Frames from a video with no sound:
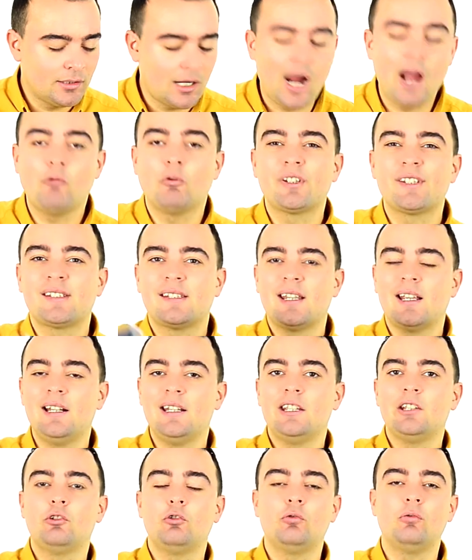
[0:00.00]
I was
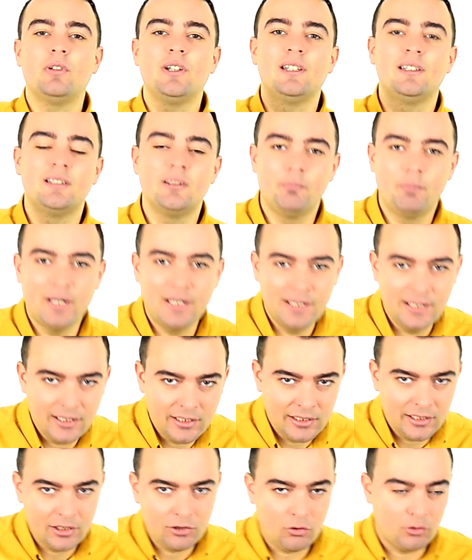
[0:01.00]
telling you in the
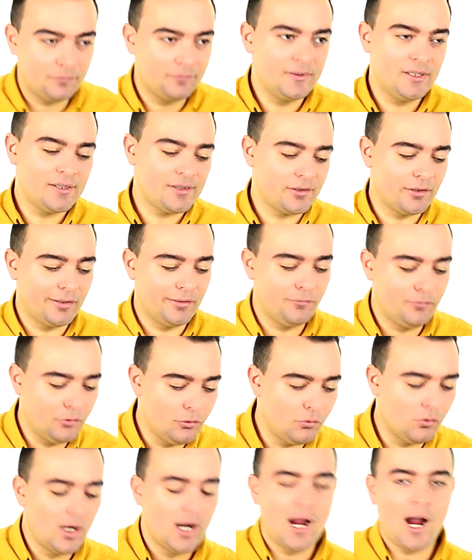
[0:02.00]
beginning of this
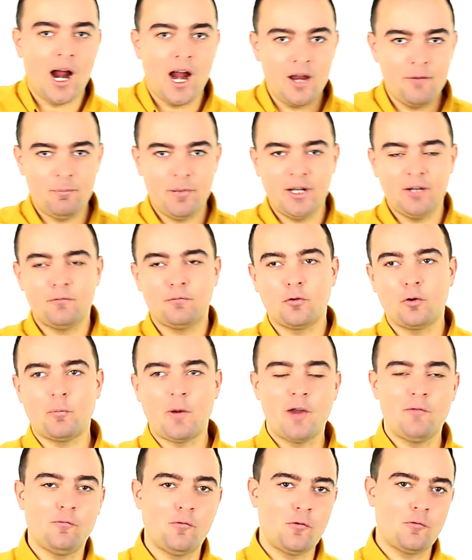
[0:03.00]
review, I pay for
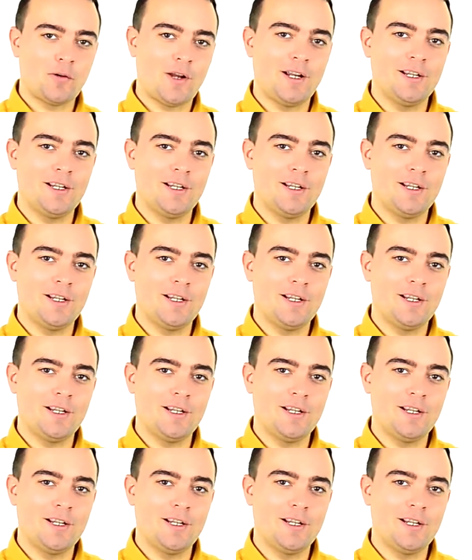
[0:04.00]
my phone.